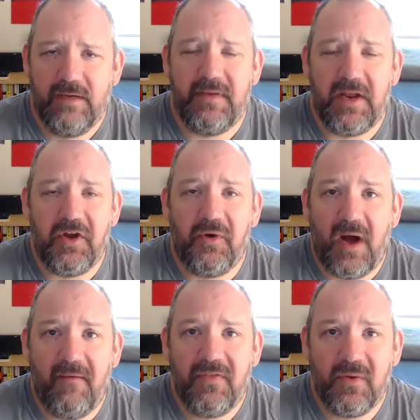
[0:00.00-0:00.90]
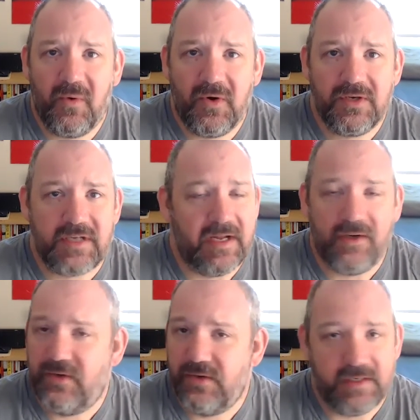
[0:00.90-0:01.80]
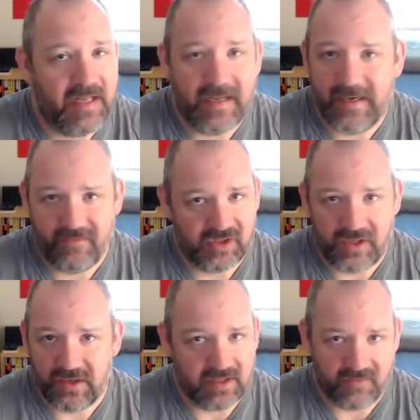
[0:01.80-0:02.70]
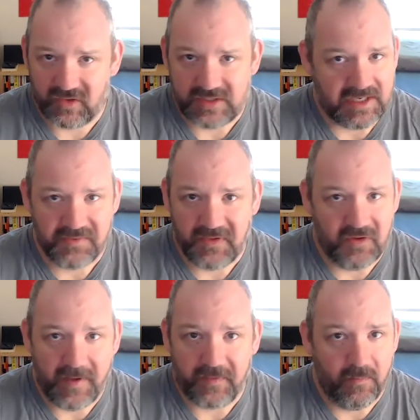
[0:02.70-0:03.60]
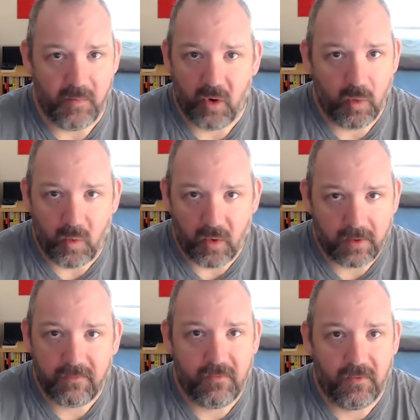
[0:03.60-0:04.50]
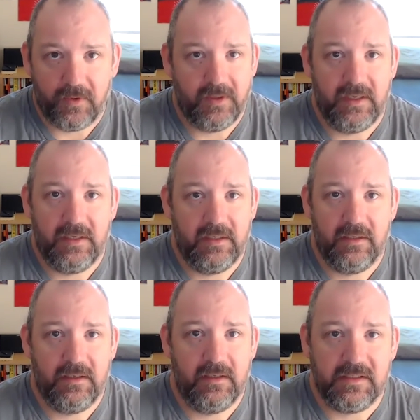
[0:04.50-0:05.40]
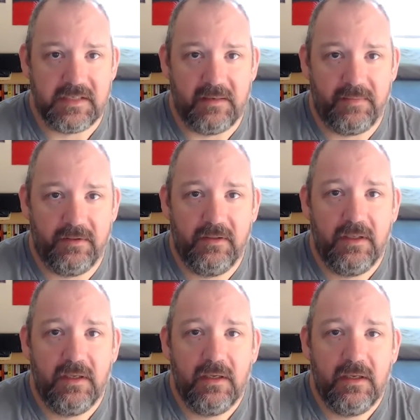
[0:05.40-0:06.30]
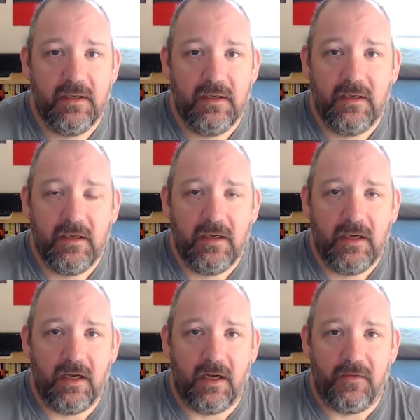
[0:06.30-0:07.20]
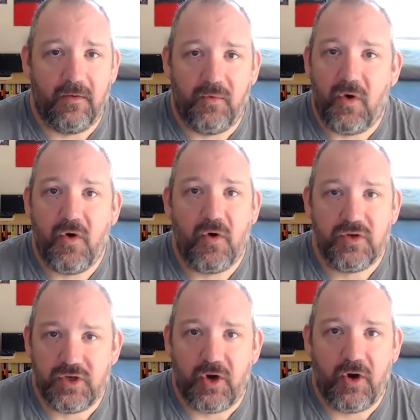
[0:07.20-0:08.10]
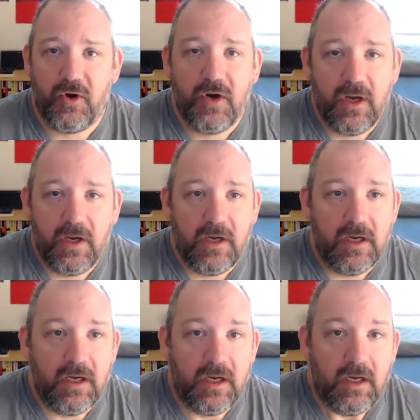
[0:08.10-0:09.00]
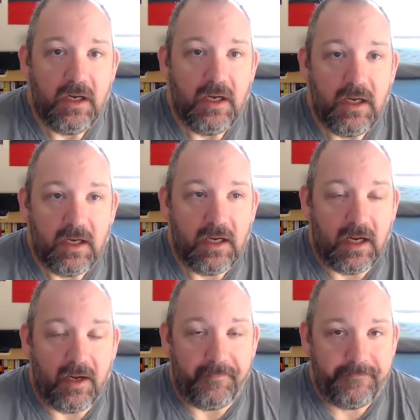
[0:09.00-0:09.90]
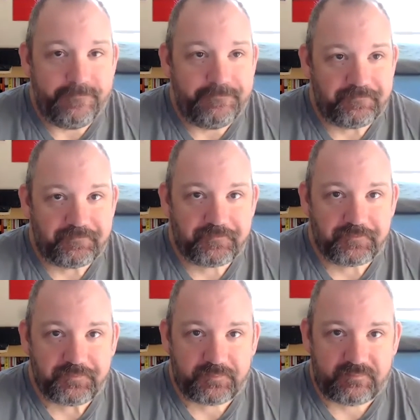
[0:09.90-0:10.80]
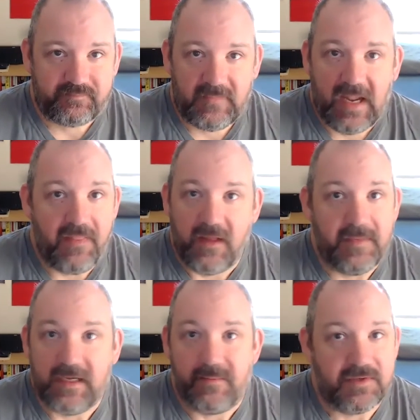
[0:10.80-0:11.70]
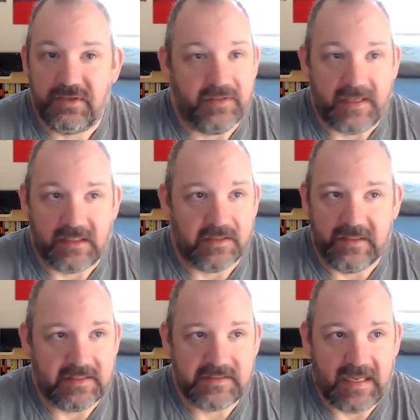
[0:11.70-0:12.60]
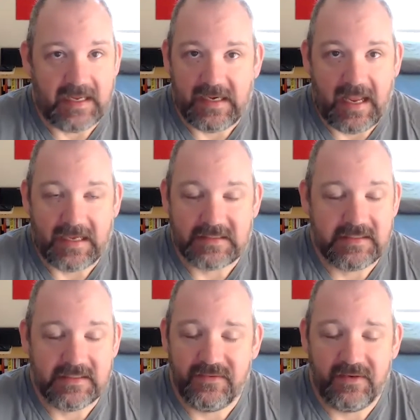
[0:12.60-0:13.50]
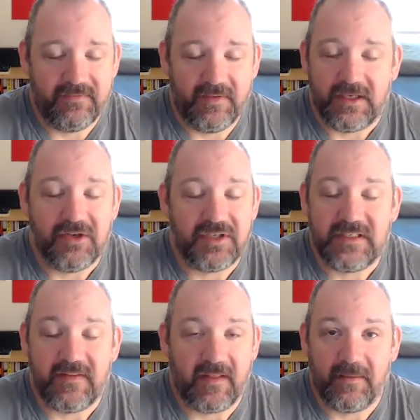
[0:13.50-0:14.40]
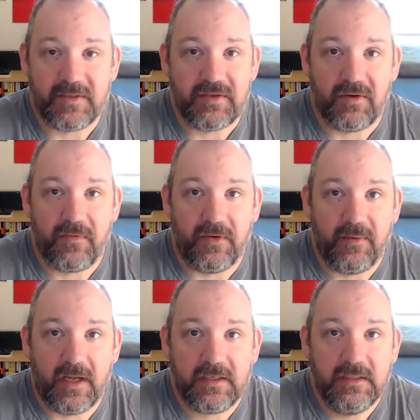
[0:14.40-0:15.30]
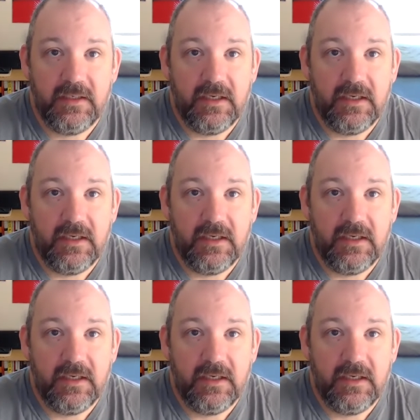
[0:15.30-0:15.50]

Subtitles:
I mean, I know of the wars. I could not have a long conversation with you about the Boer War, for example, the Ruhr. Um, and then it becomes too late, and Liz can't ask. It's very funny. You should see that episode of 30 Rock.